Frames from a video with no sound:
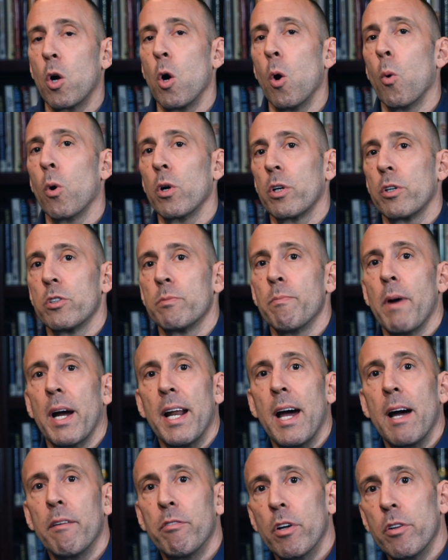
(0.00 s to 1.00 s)
co-workers might
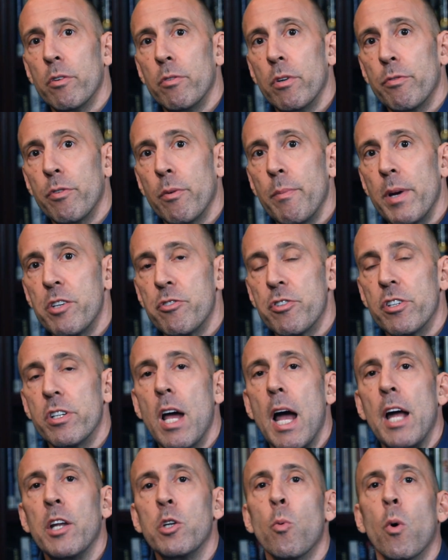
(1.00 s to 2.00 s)
have other information,
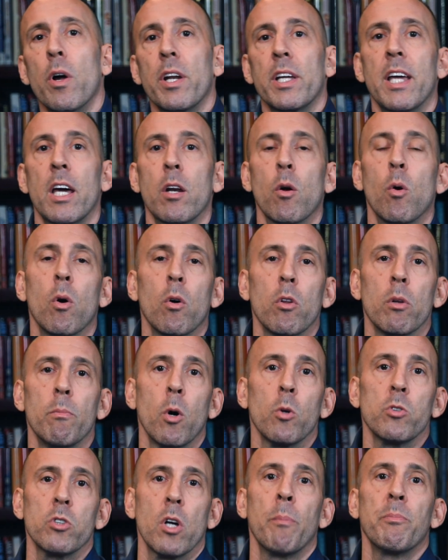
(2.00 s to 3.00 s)
and you want to get all the
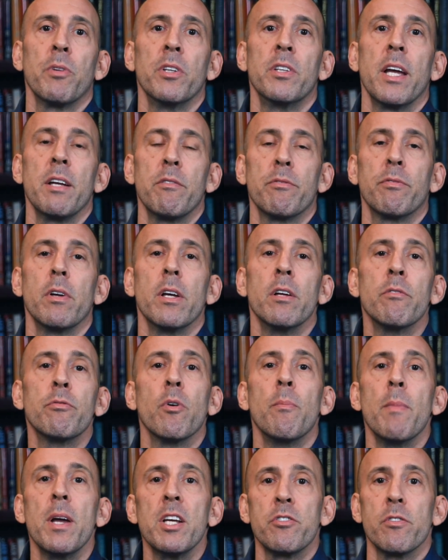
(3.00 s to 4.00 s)
most up-to-date
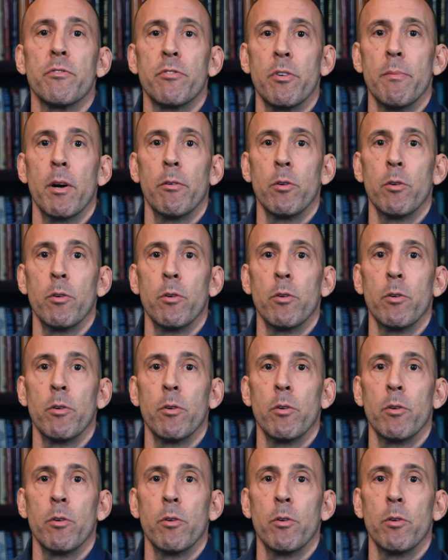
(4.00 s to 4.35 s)
information from